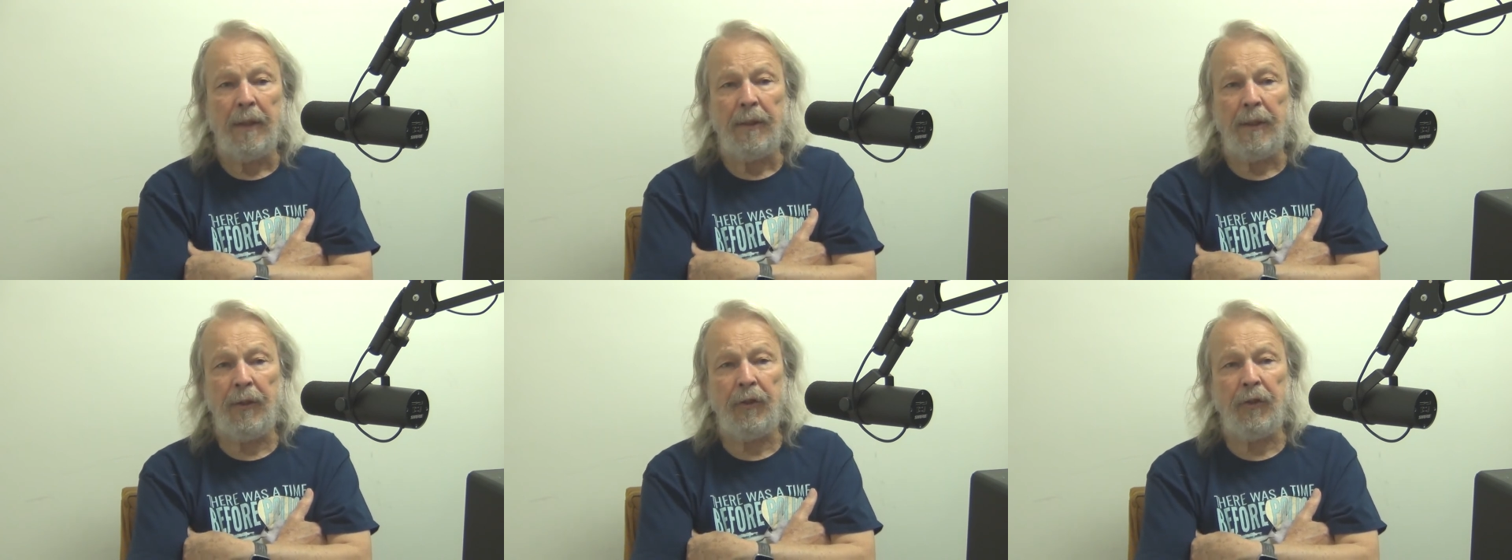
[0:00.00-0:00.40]

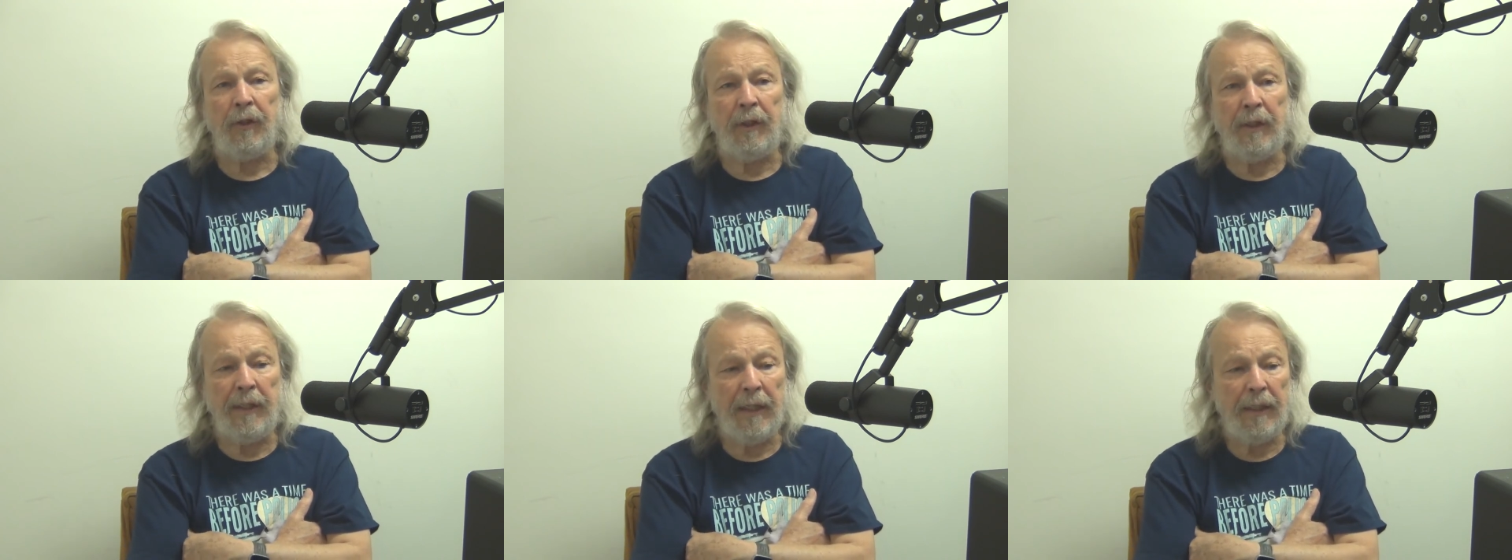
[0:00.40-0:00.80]

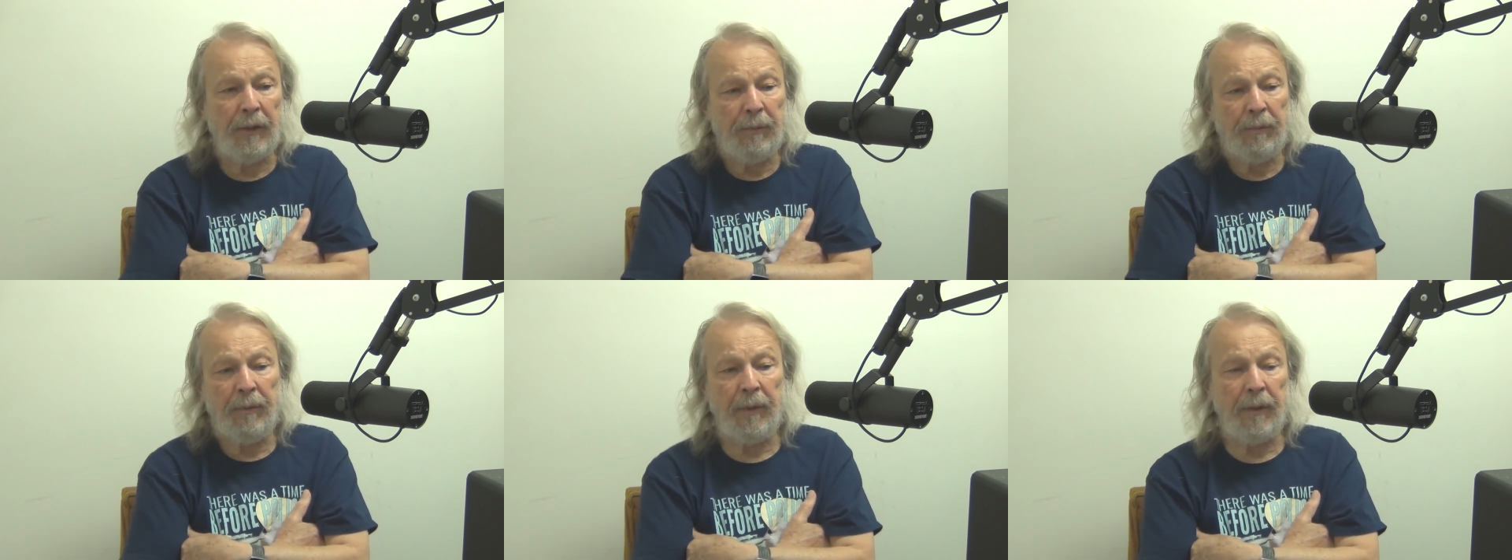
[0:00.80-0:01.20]
just
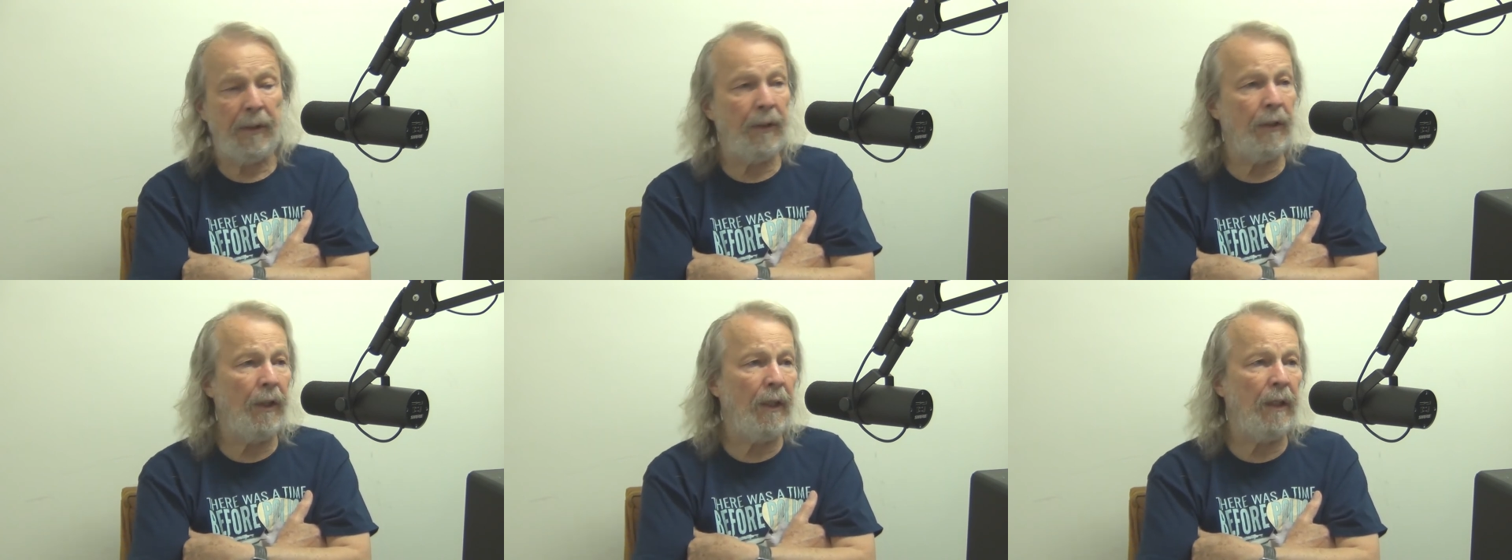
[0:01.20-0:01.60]

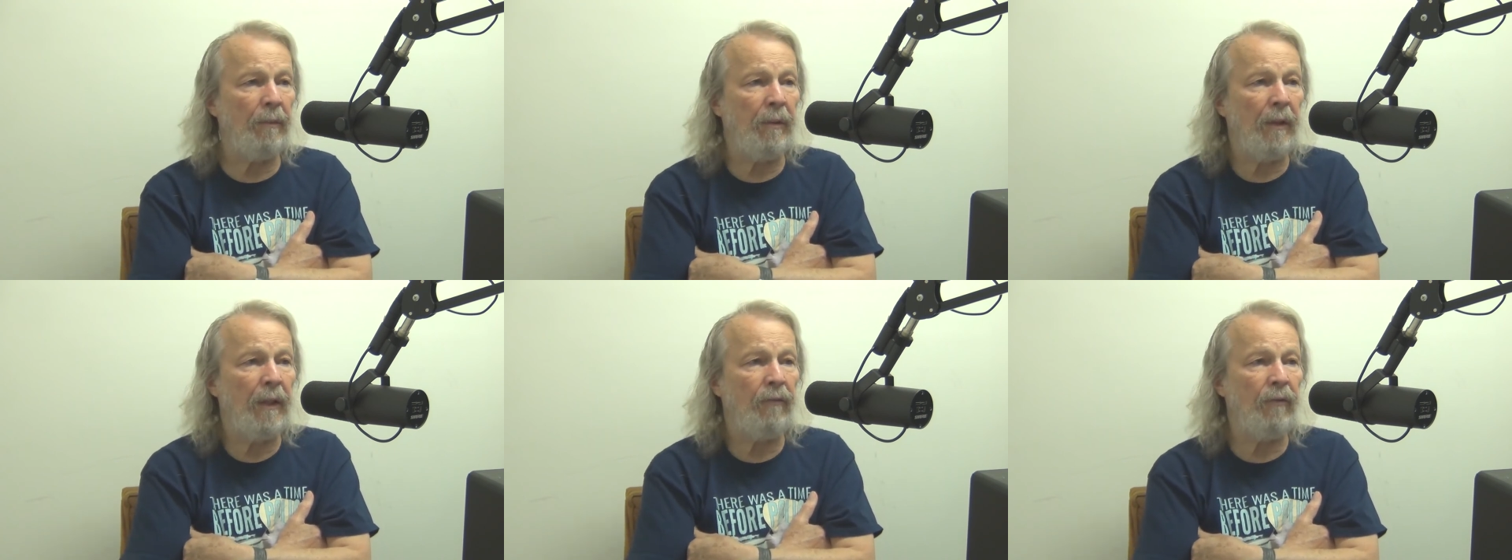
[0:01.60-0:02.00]
desperate
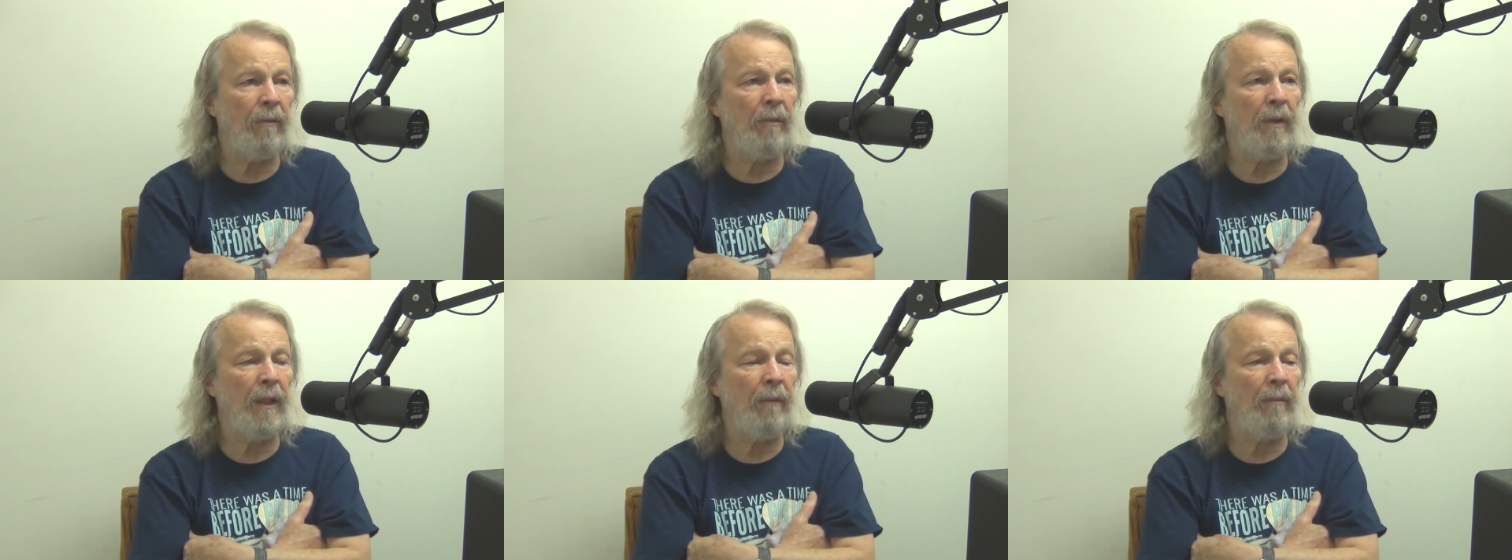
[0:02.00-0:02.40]
JPay
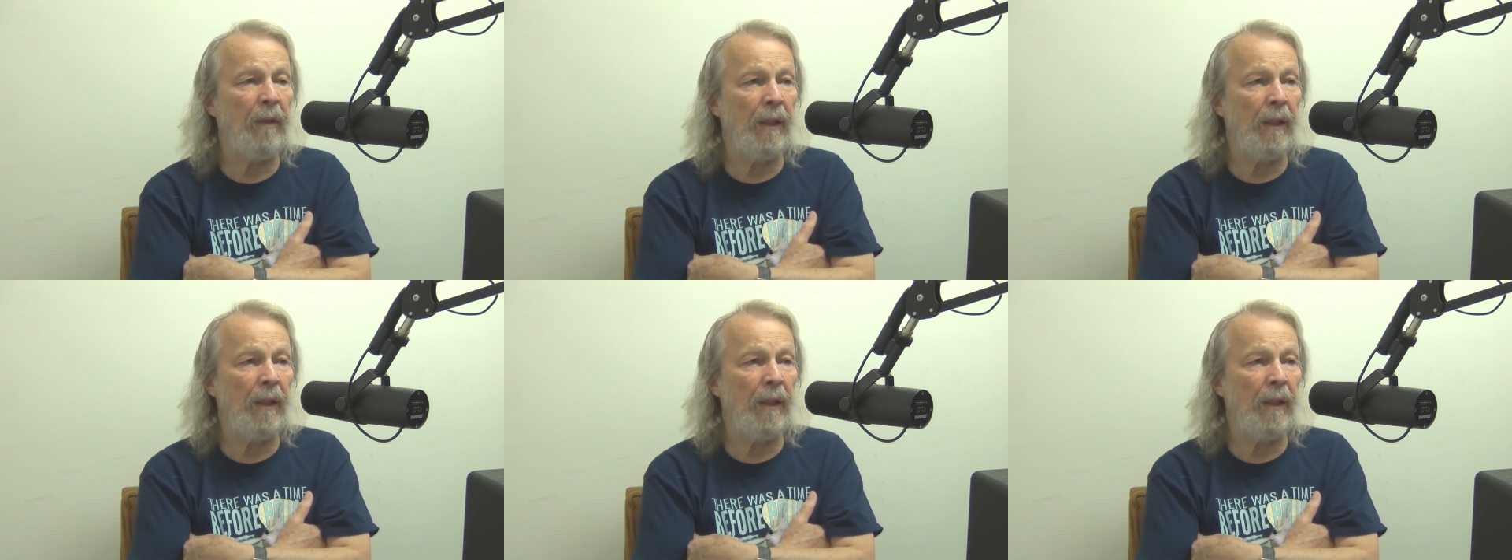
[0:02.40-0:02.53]
from him,